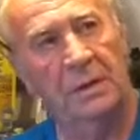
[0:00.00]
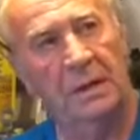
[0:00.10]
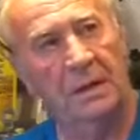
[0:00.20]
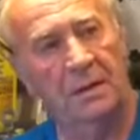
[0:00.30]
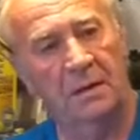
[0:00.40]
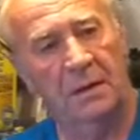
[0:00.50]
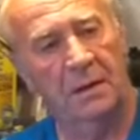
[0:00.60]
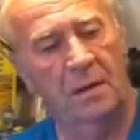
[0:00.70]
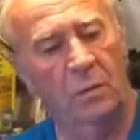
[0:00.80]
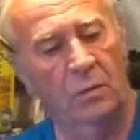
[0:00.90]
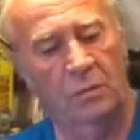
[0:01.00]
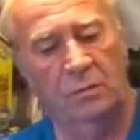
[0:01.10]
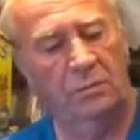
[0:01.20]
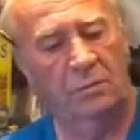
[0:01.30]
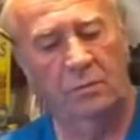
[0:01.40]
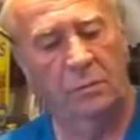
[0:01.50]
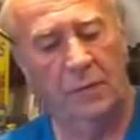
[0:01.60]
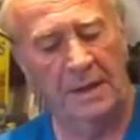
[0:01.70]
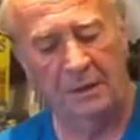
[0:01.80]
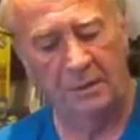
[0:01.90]
The heat gun won't
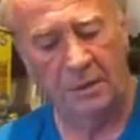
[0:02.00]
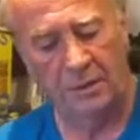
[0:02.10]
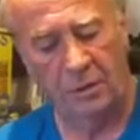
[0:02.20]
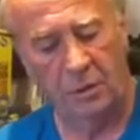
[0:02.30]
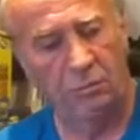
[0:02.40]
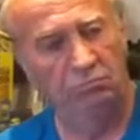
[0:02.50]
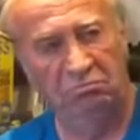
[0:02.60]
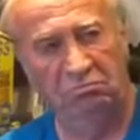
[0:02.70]
do anything to it at all.